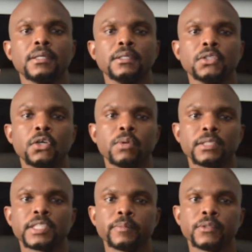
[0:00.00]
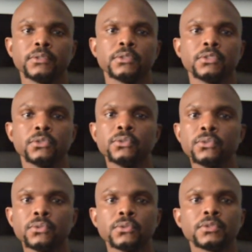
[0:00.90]
what camera do you
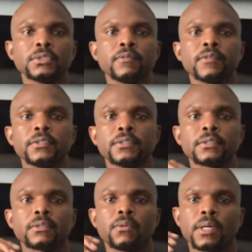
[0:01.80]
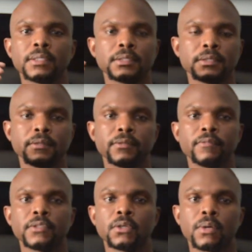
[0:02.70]
use? Your video
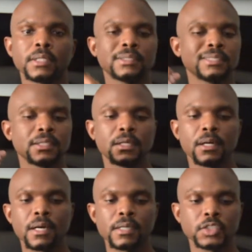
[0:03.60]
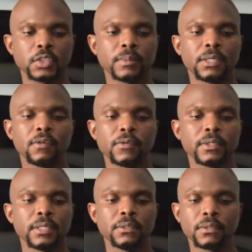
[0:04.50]
qualities are awesome. I love how
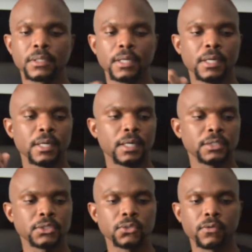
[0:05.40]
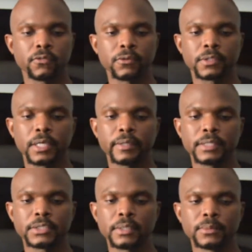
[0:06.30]
they look and so forth.
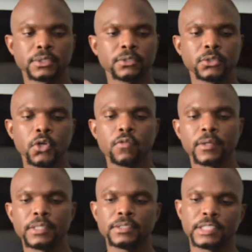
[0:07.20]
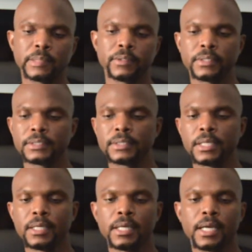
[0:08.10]
Alright, so I'm just gonna go over each cameras
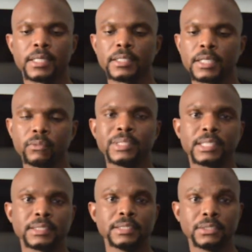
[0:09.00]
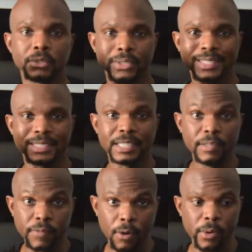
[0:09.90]
and then we get into the
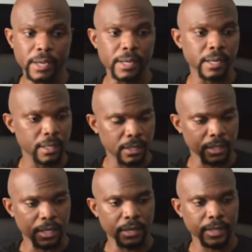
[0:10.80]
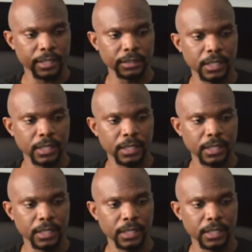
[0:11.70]
giveaway. Alright,